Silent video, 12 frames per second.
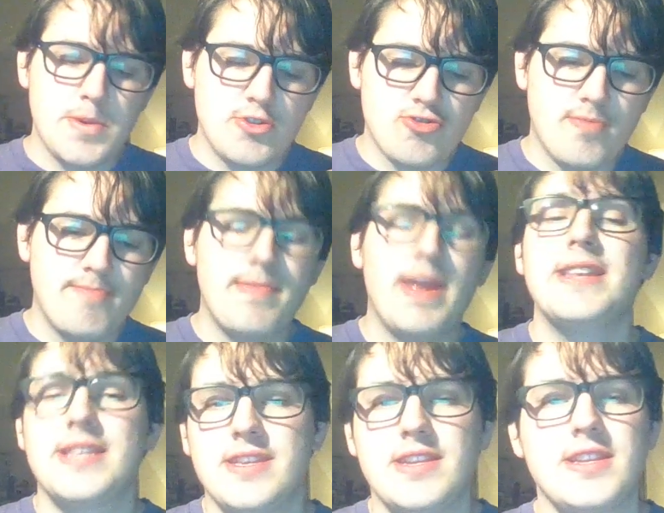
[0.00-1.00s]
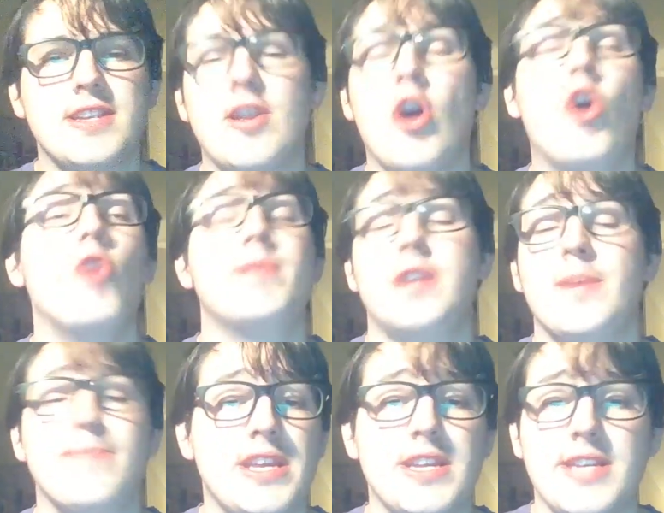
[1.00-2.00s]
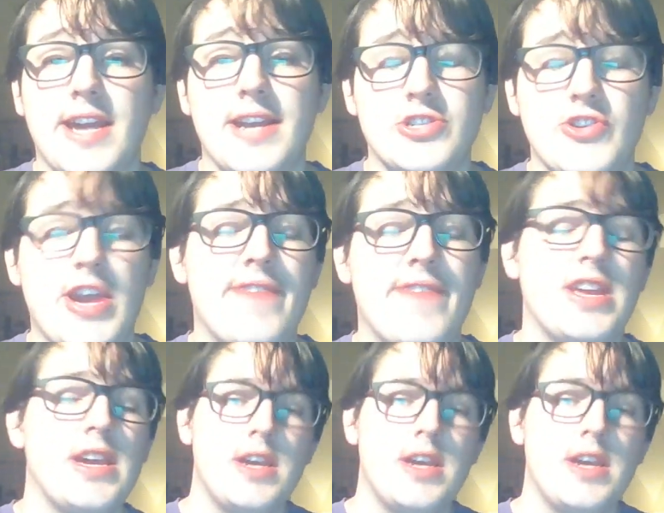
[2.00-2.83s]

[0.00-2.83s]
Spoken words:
tremendously just open up the entire draft,